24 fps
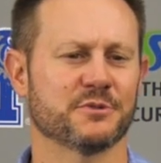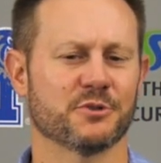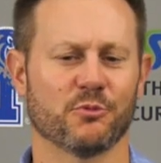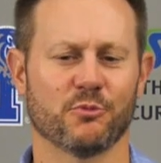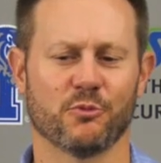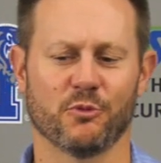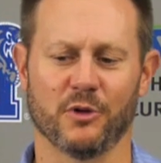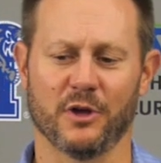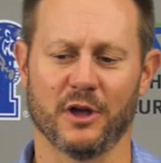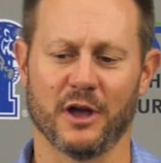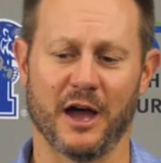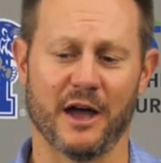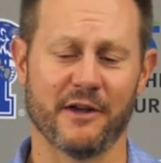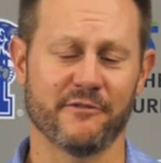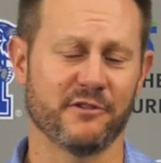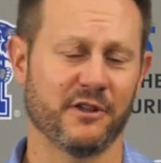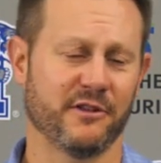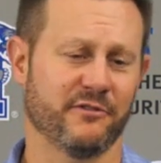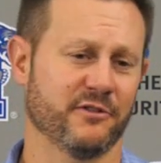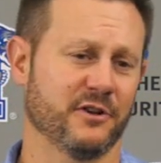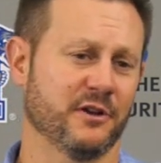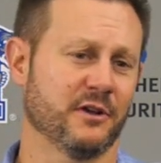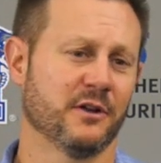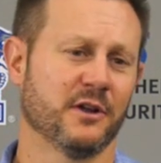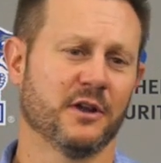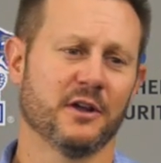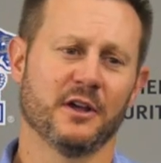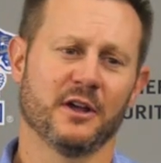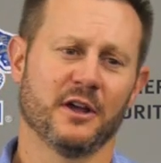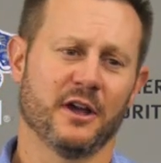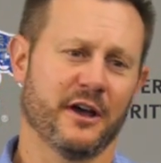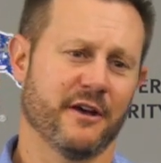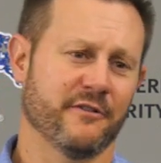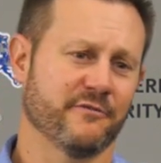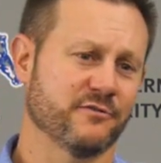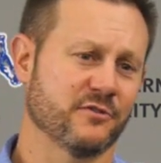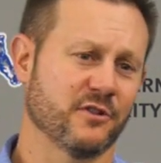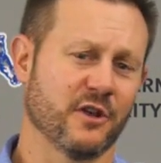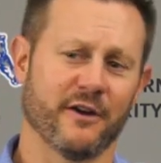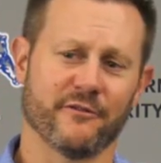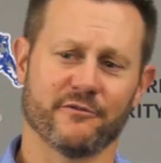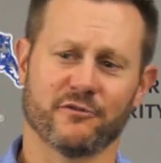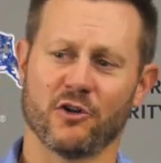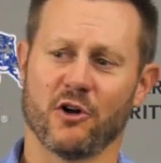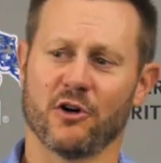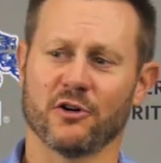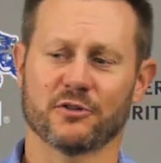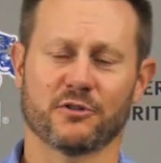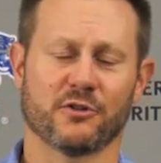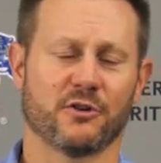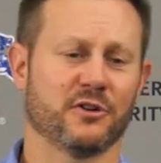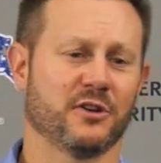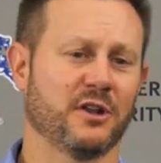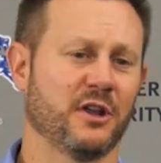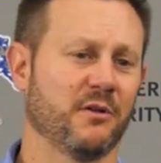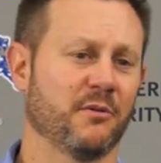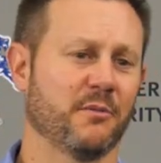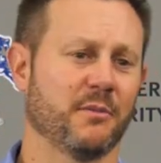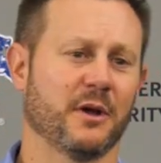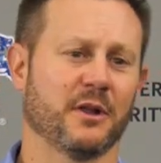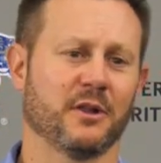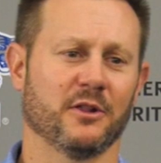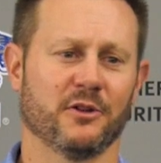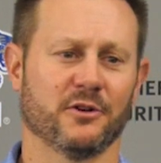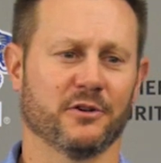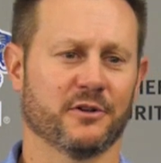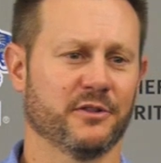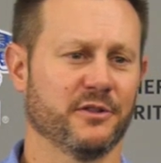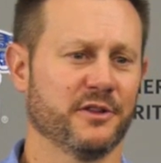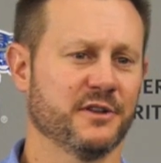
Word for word: So I've even have have talked to our team about look,